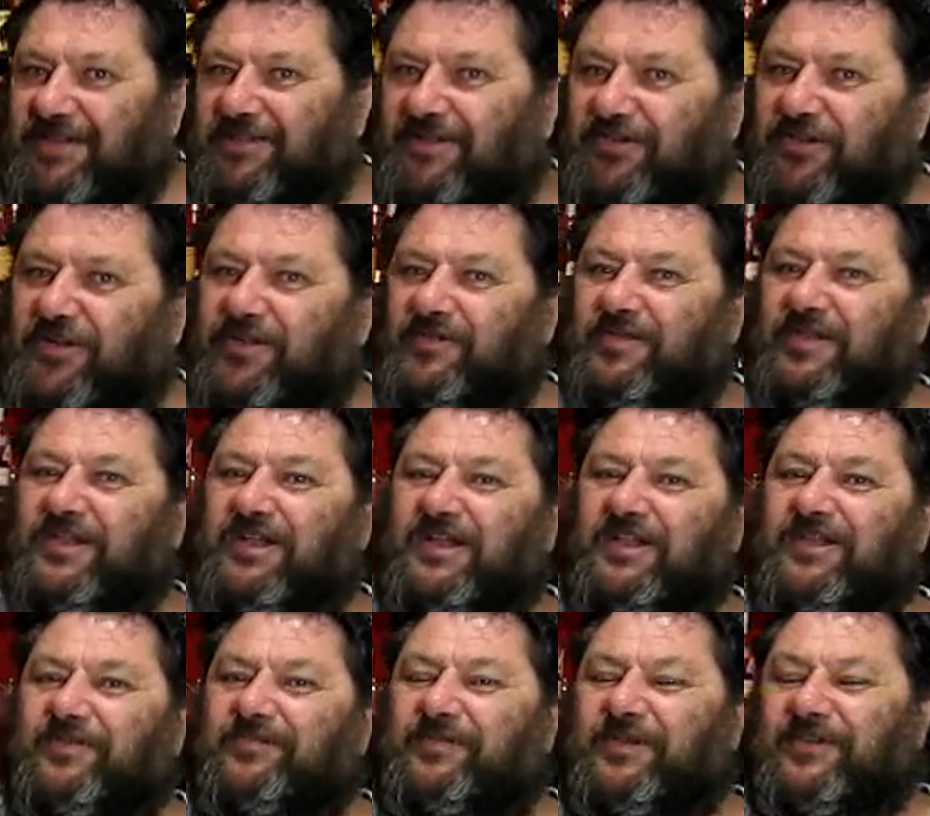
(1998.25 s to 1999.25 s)
little
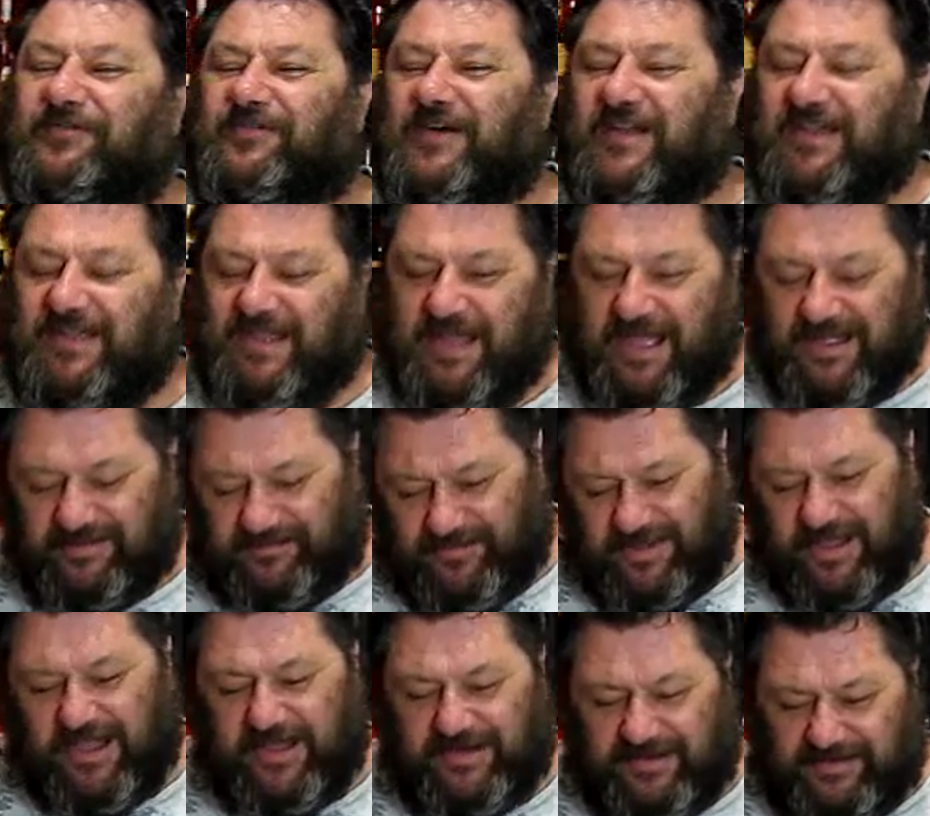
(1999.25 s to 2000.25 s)
bit of fun and games we
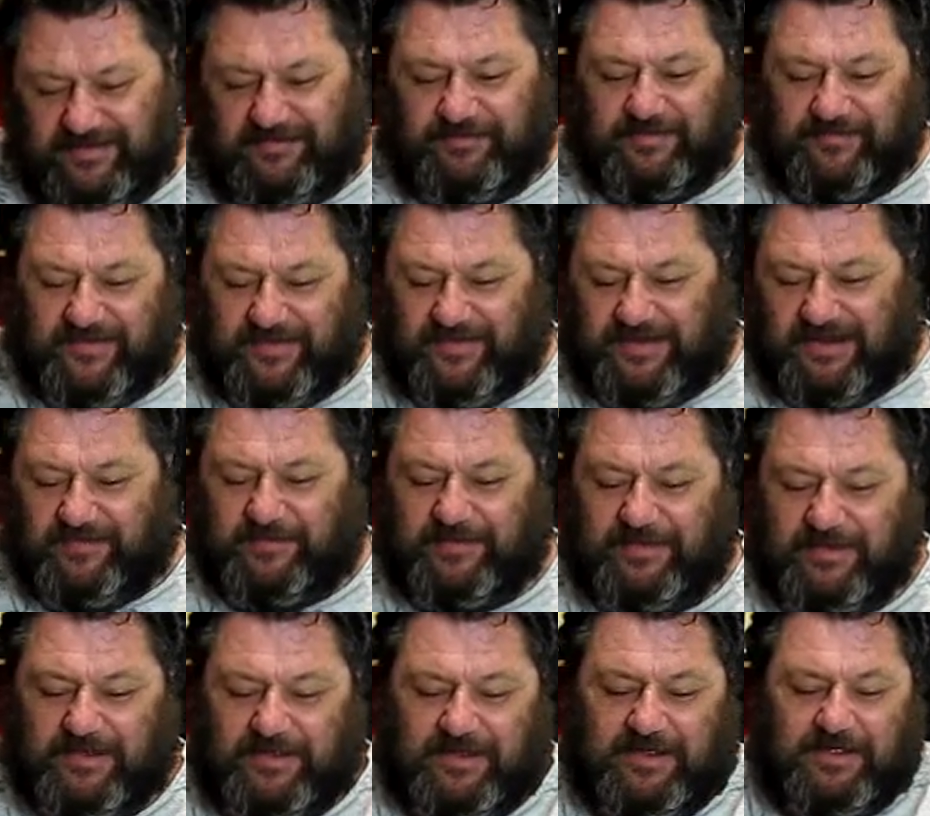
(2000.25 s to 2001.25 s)
had, we've ended up
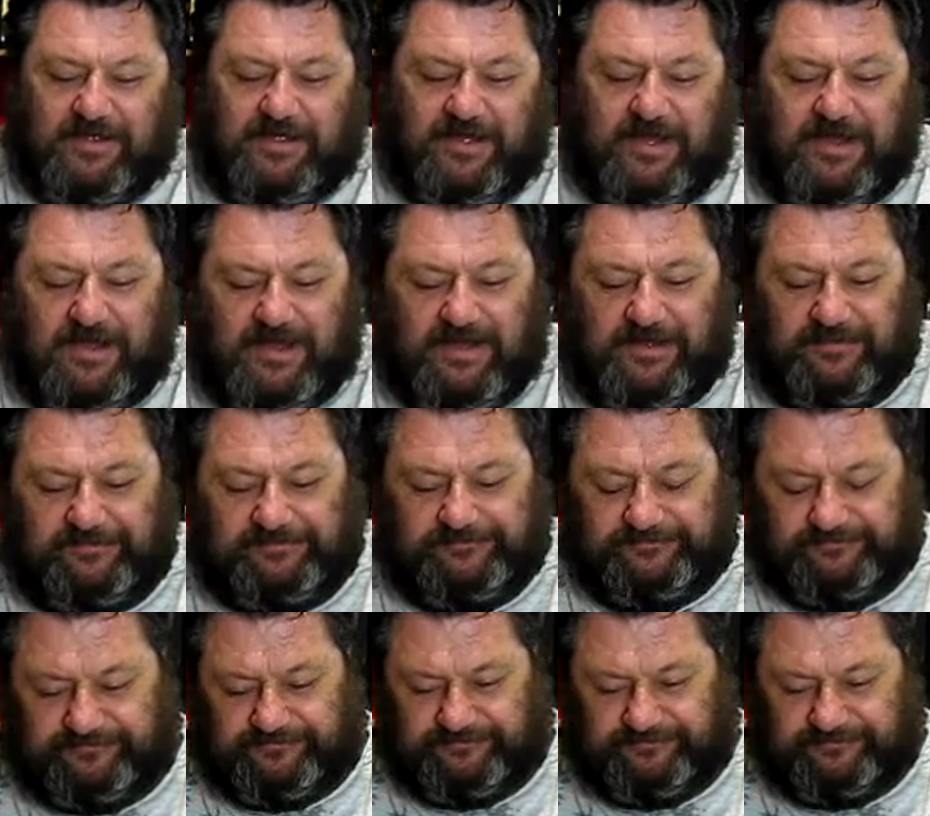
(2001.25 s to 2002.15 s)
um,